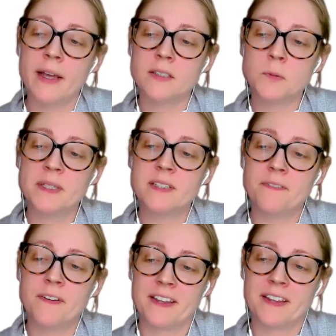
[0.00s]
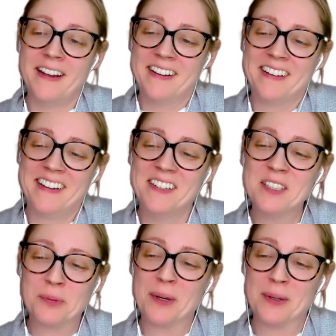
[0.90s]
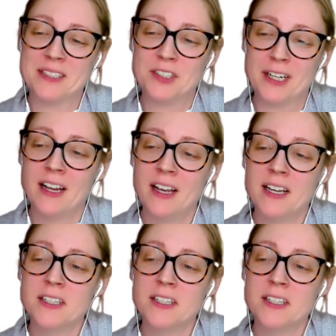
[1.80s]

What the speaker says: like specifically, here's one question.